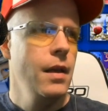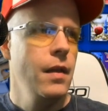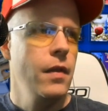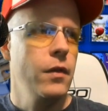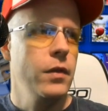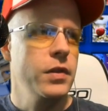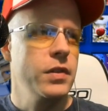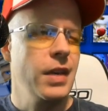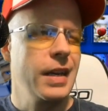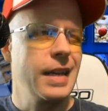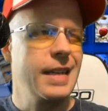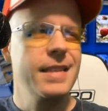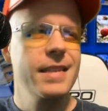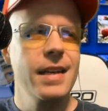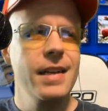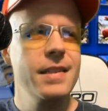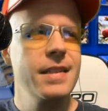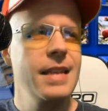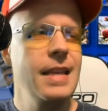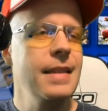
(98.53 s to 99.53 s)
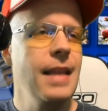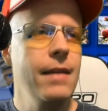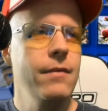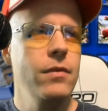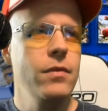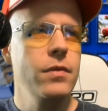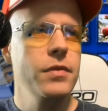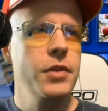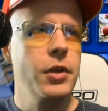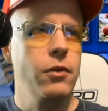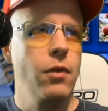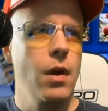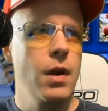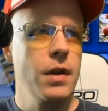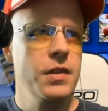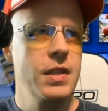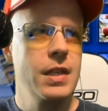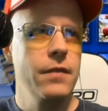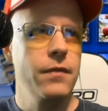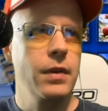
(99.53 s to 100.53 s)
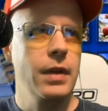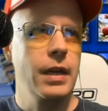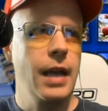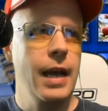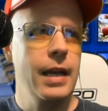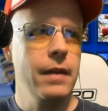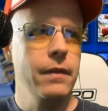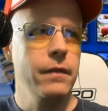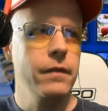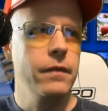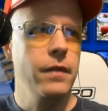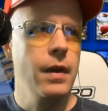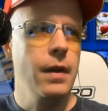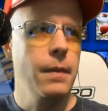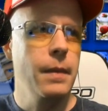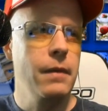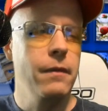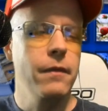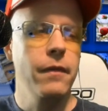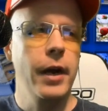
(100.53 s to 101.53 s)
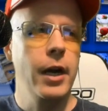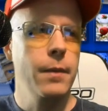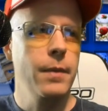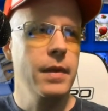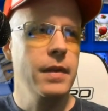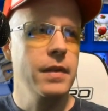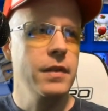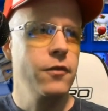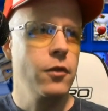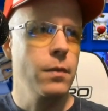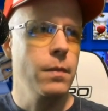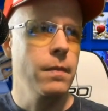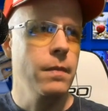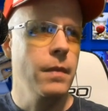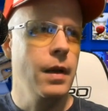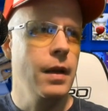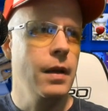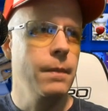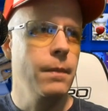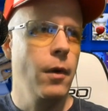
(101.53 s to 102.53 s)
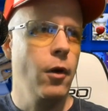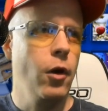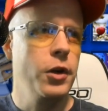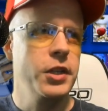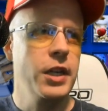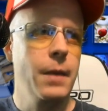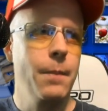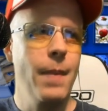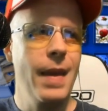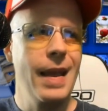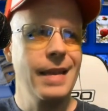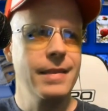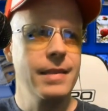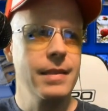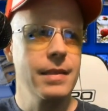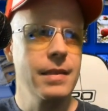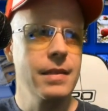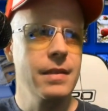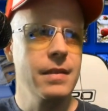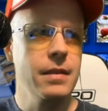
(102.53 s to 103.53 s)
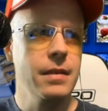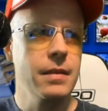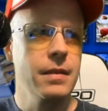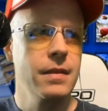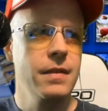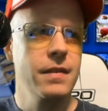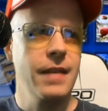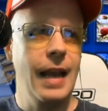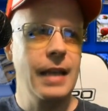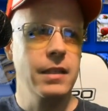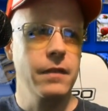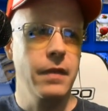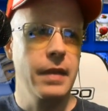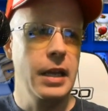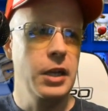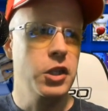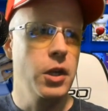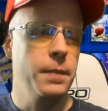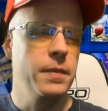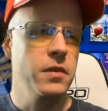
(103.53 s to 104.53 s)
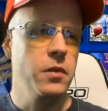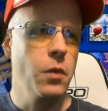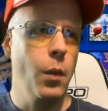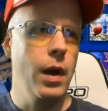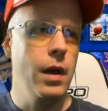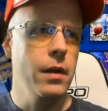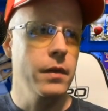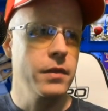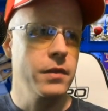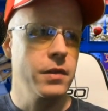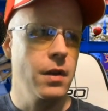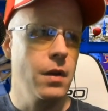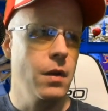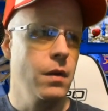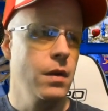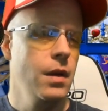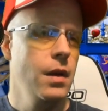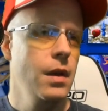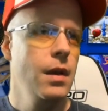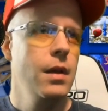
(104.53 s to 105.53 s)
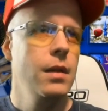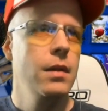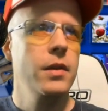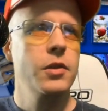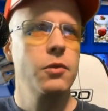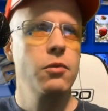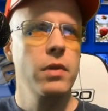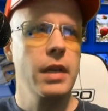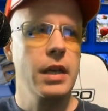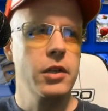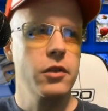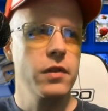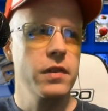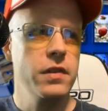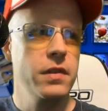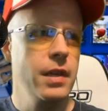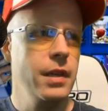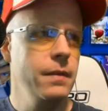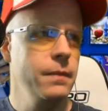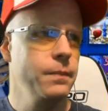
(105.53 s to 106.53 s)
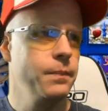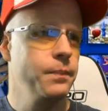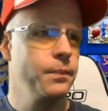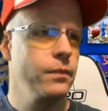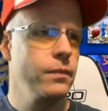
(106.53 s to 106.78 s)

there's like 60 levels across different kind of um, environments from um, Arctic bases and sands of Egypt as well, so it's really interesting.